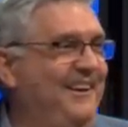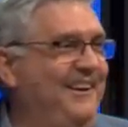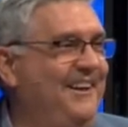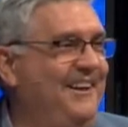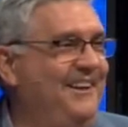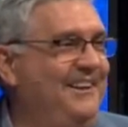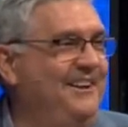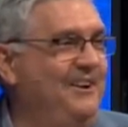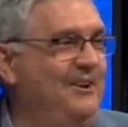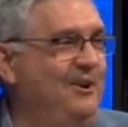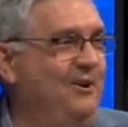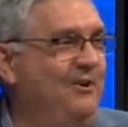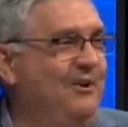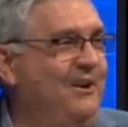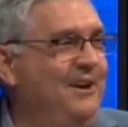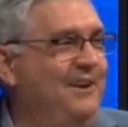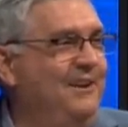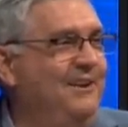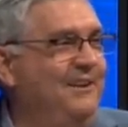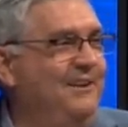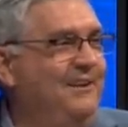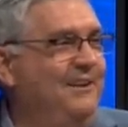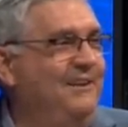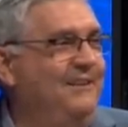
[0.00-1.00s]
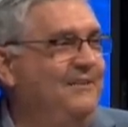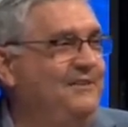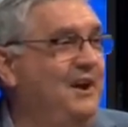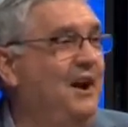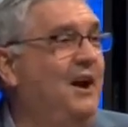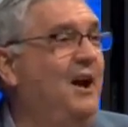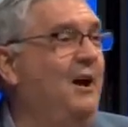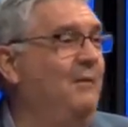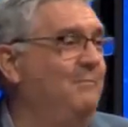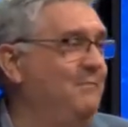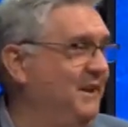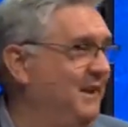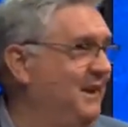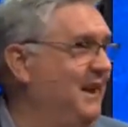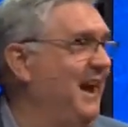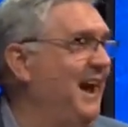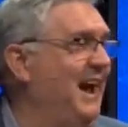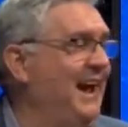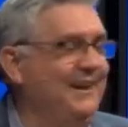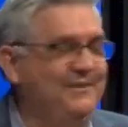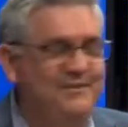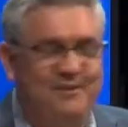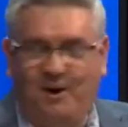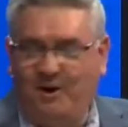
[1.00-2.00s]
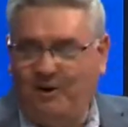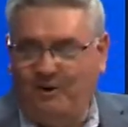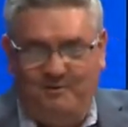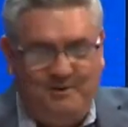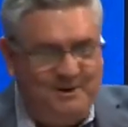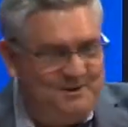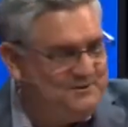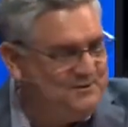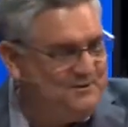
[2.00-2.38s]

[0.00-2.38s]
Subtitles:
You know, Tom the cat's always